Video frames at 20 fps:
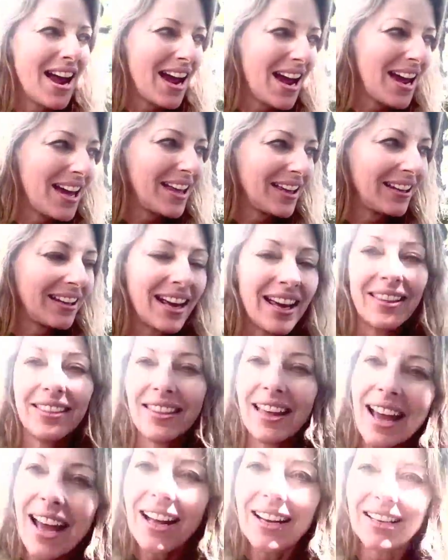And, and
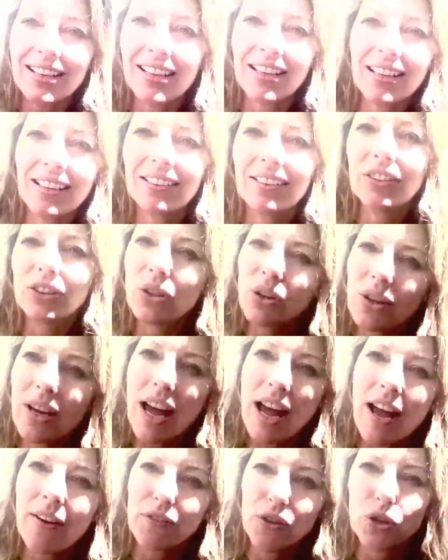that is look
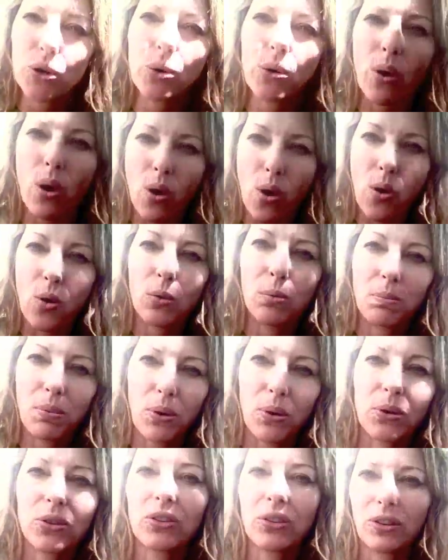after your own
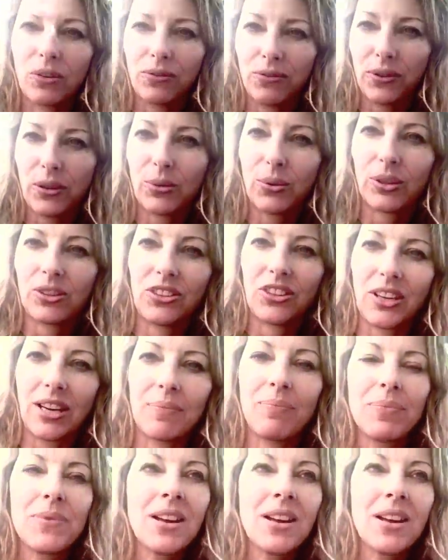personal frequency.